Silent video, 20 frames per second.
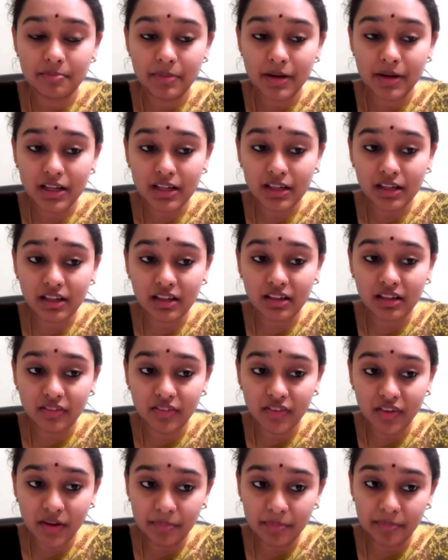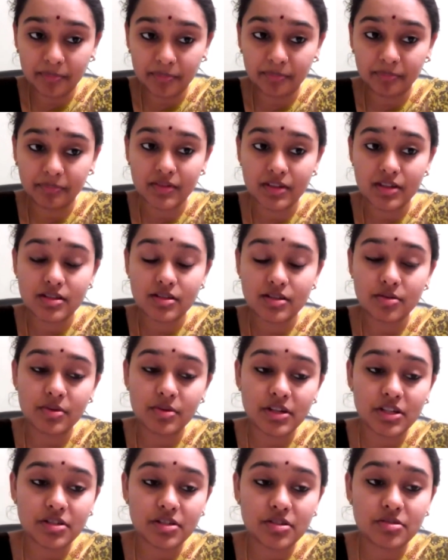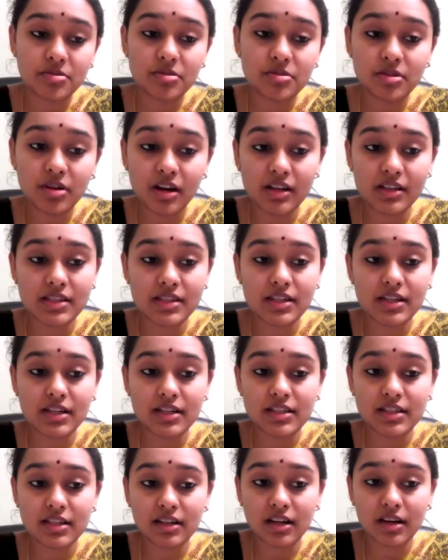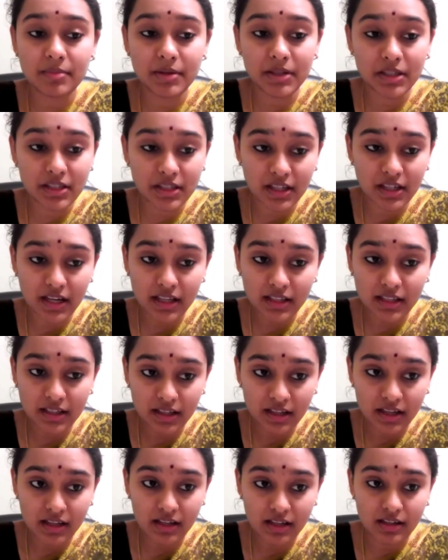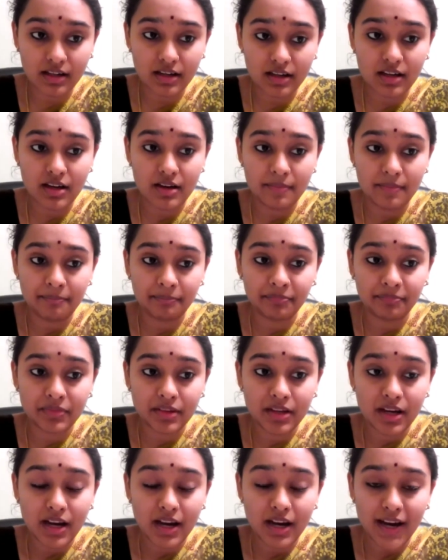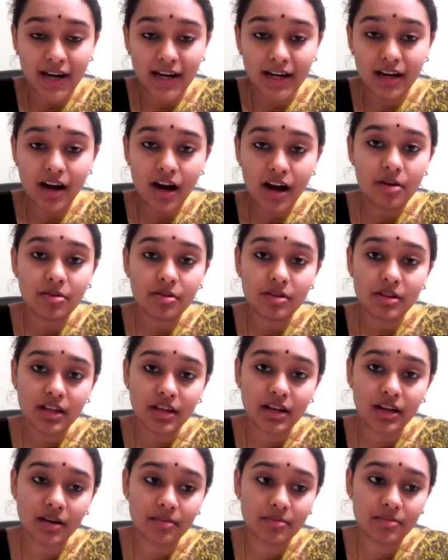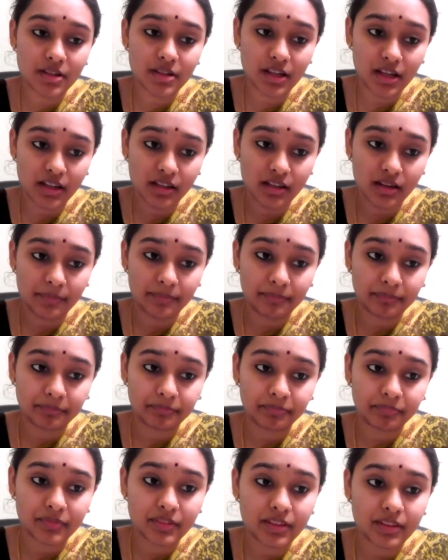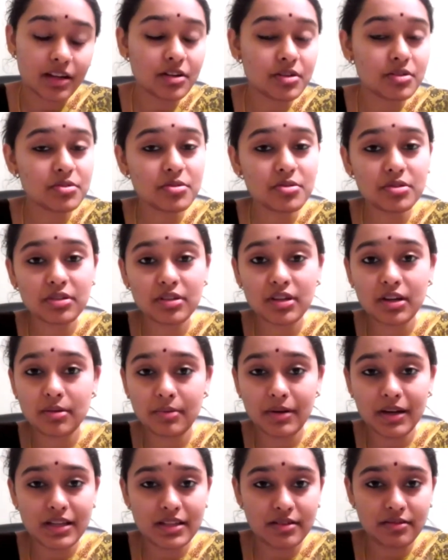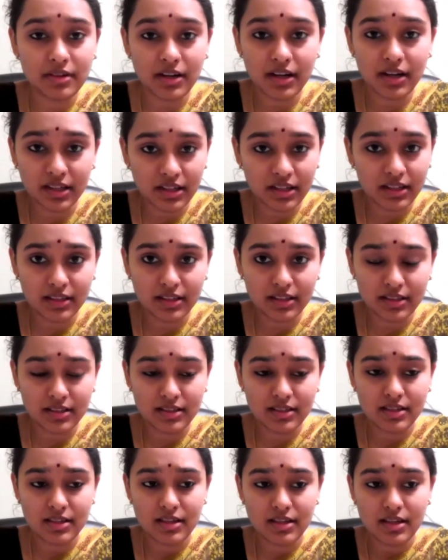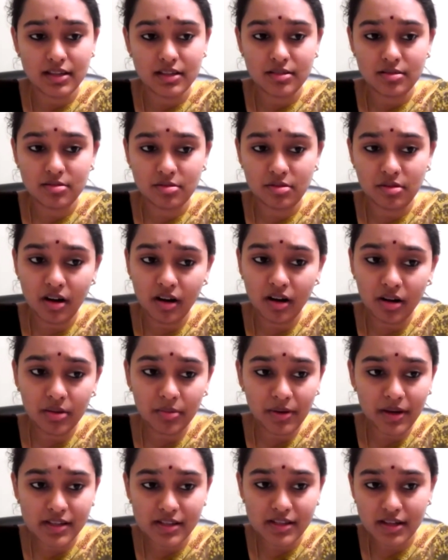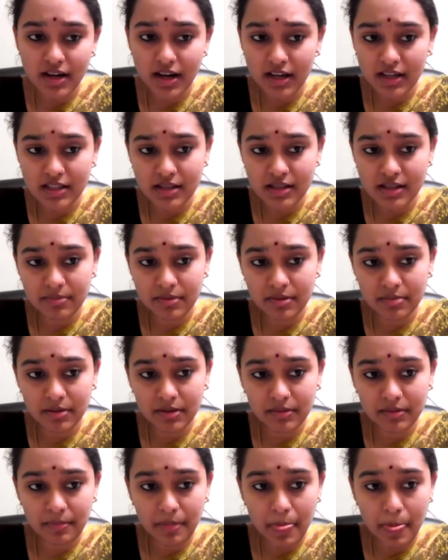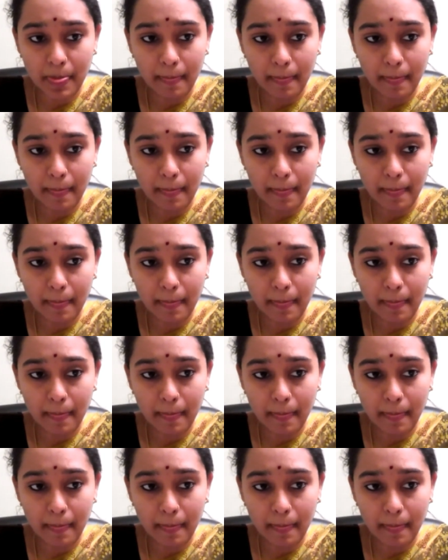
Pakvam. So which two consonants are coming together here? And how do they come together? There are 2 or 3 ways of writing this. So all ways are acceptable.